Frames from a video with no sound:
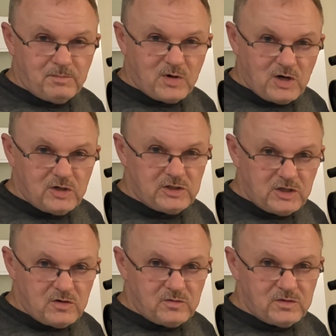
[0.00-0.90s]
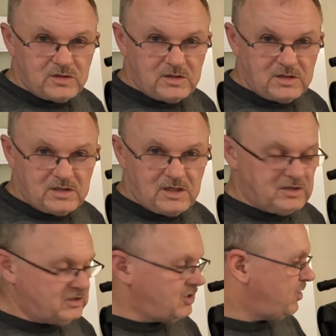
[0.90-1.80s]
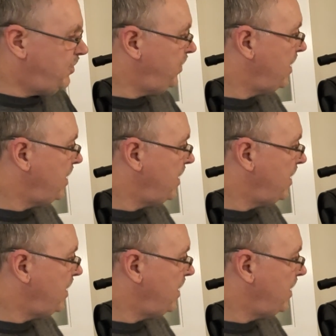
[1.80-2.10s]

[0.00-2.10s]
a Bird-Jones telescope.